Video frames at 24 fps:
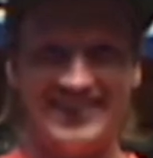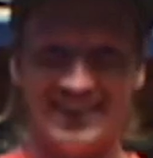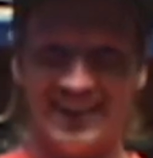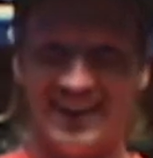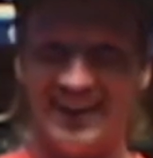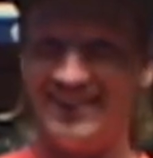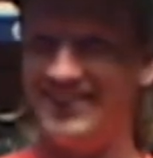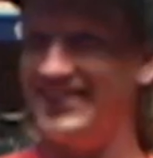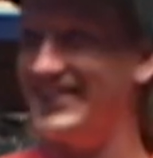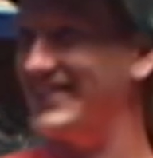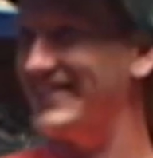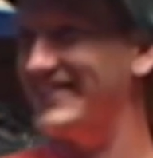
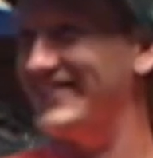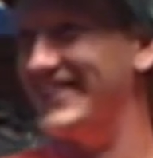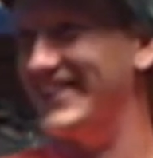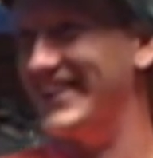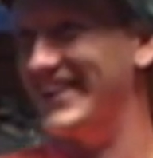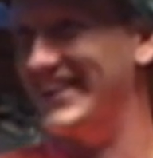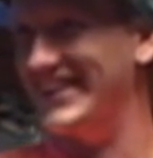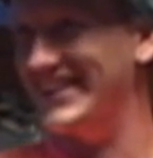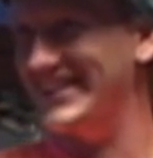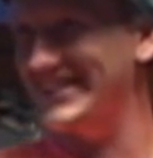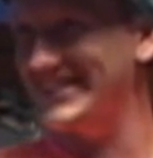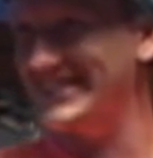I don't know what
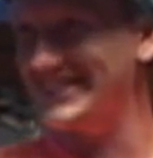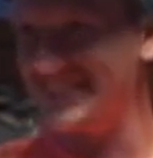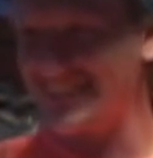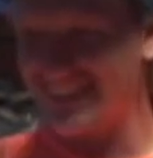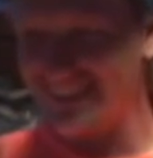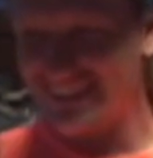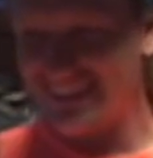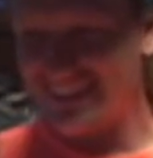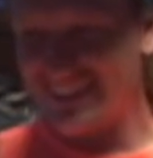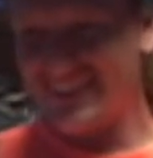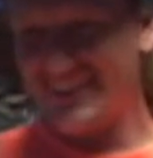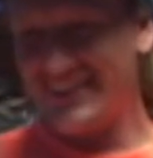it is.
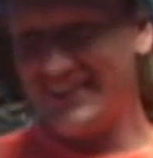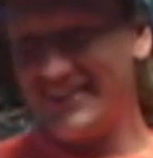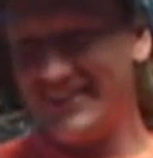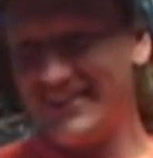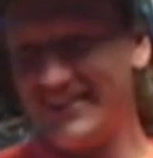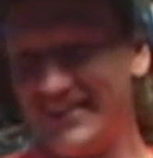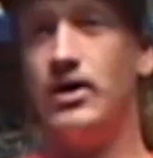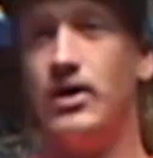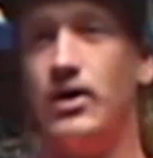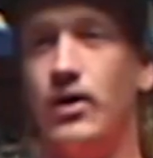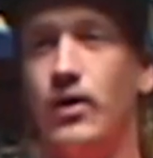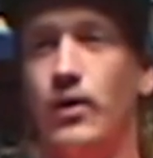
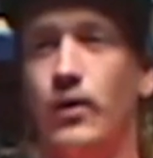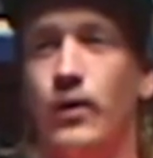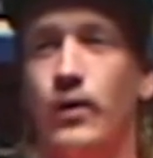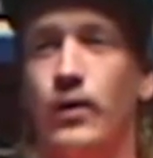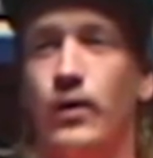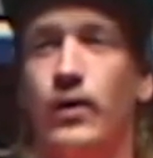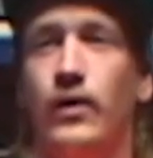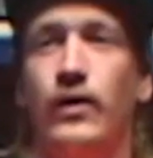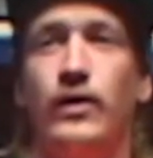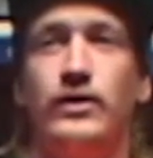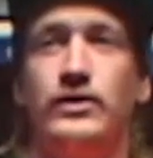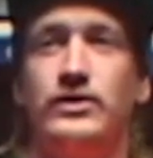
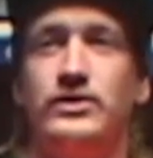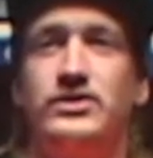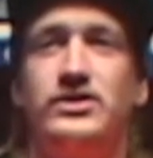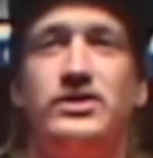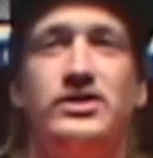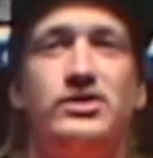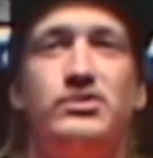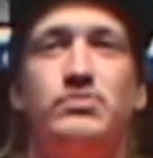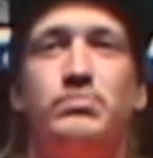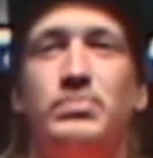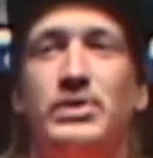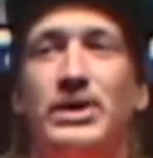Or
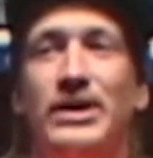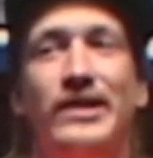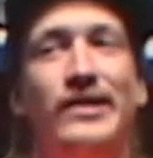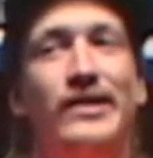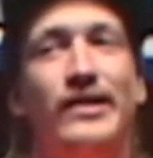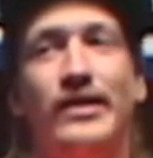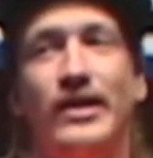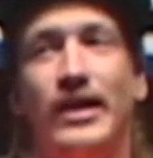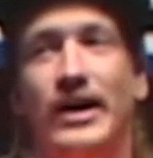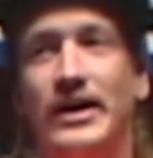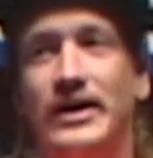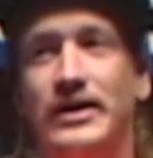just being
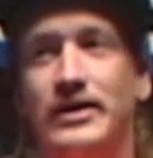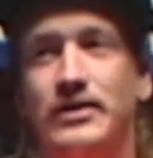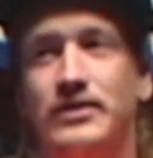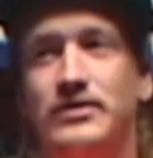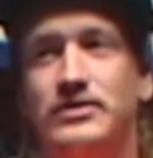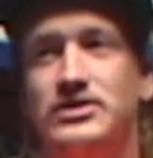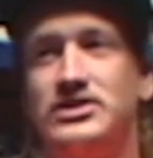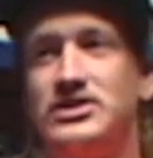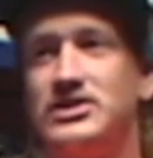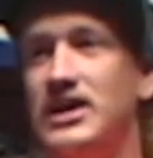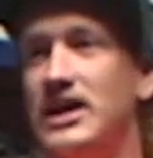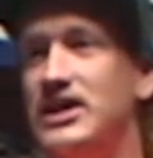in, like,
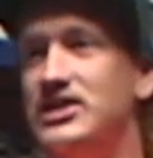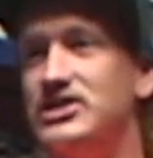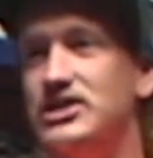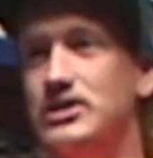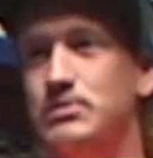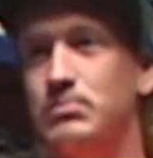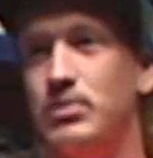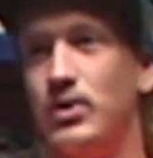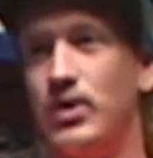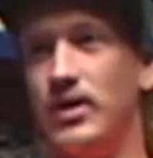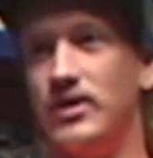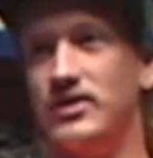sketchy
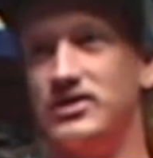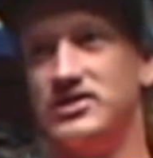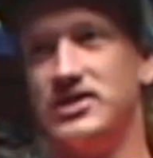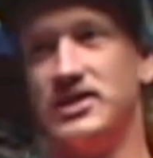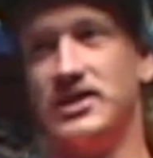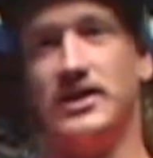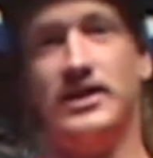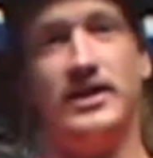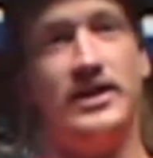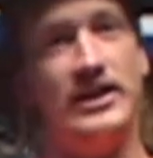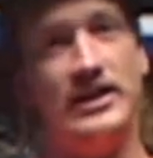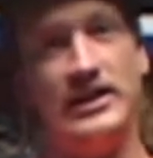parts,
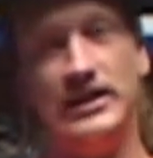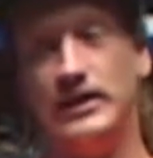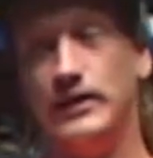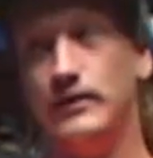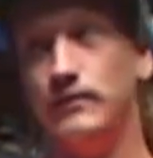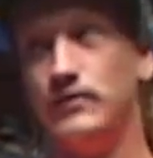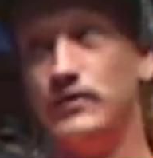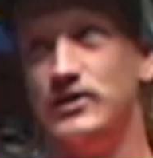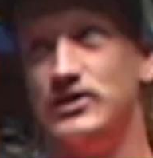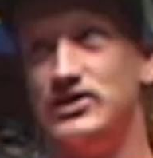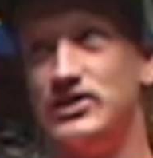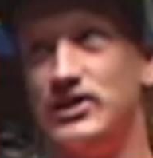like an
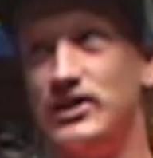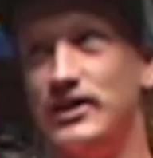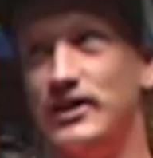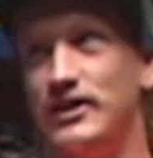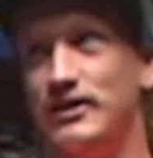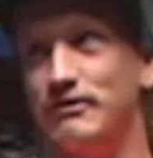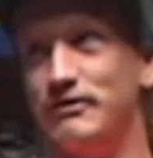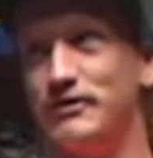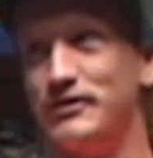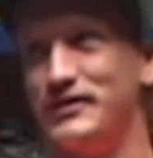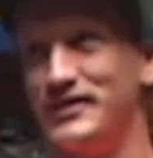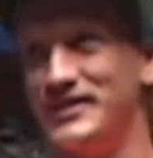Indian
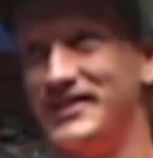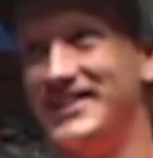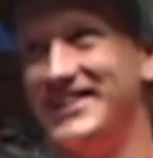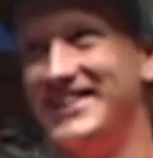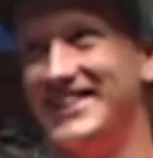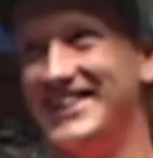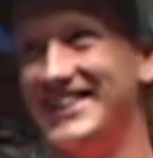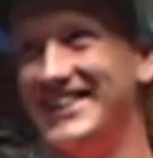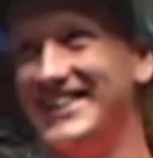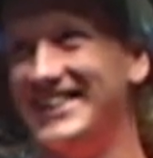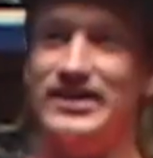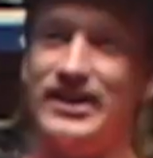reserve,
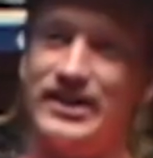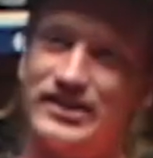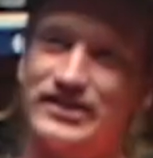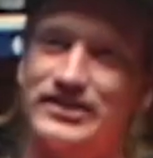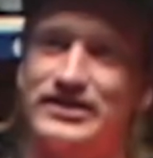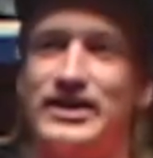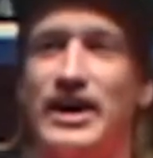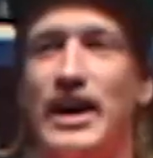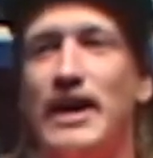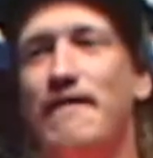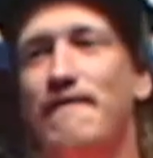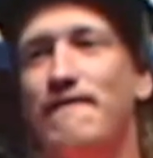that is
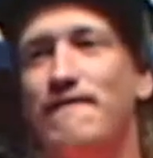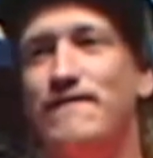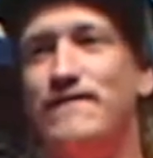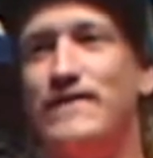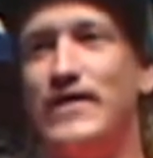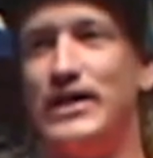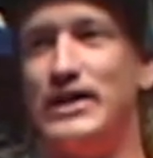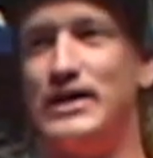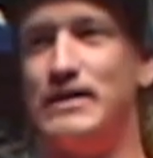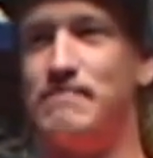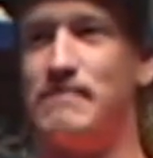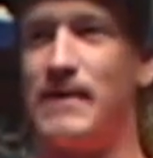skating
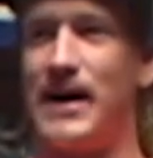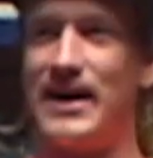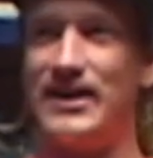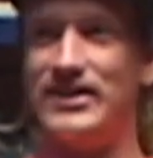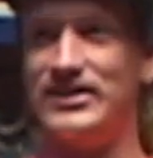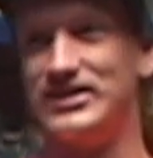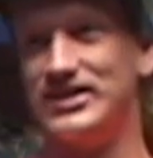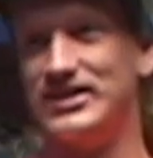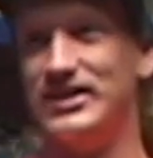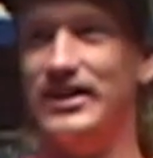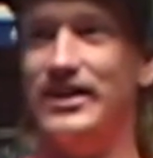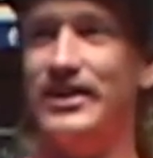50
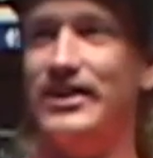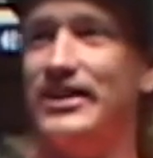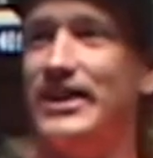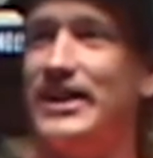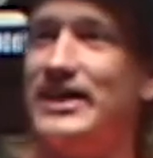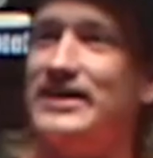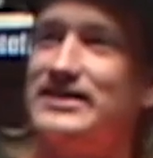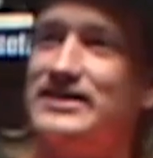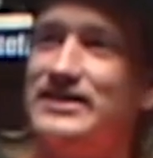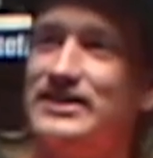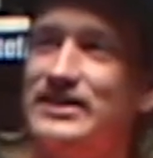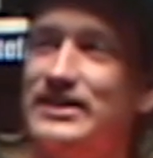miles to the
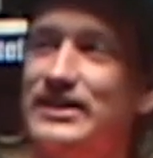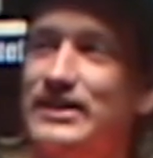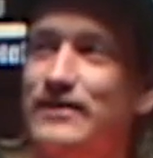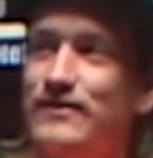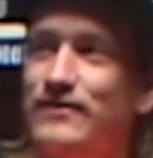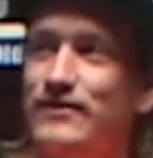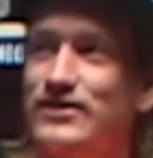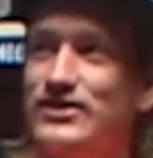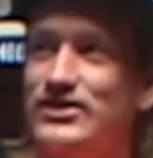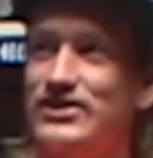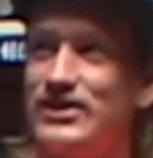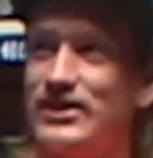next
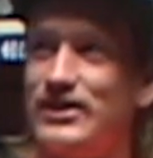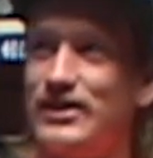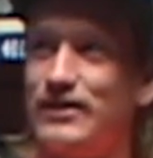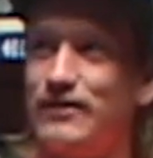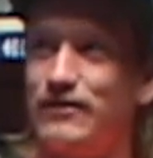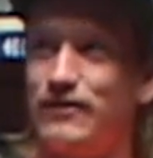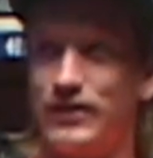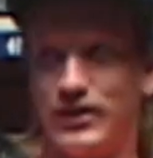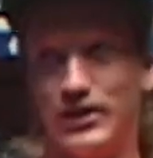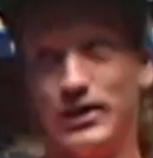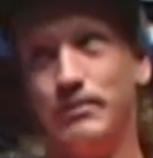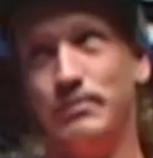Indian
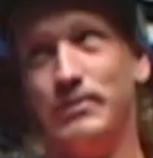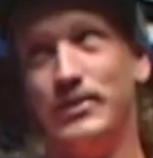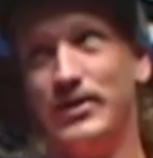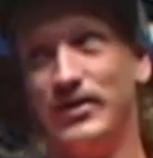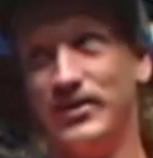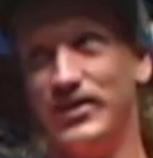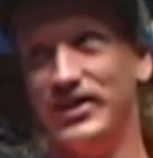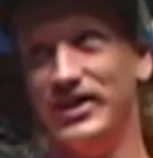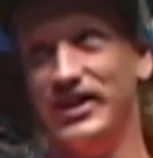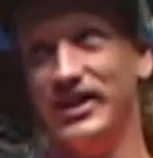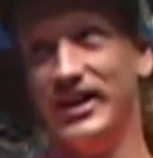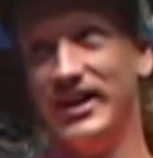reserve in the
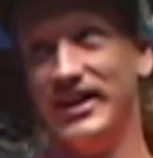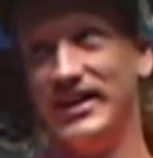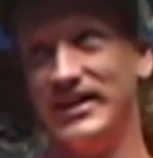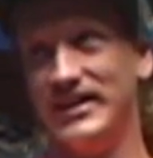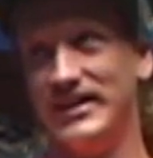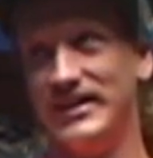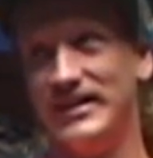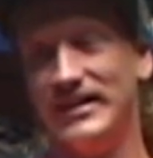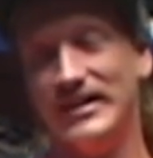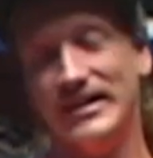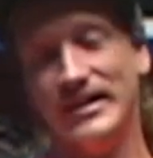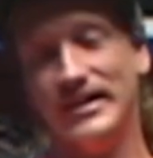middle of the
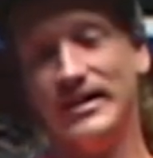night.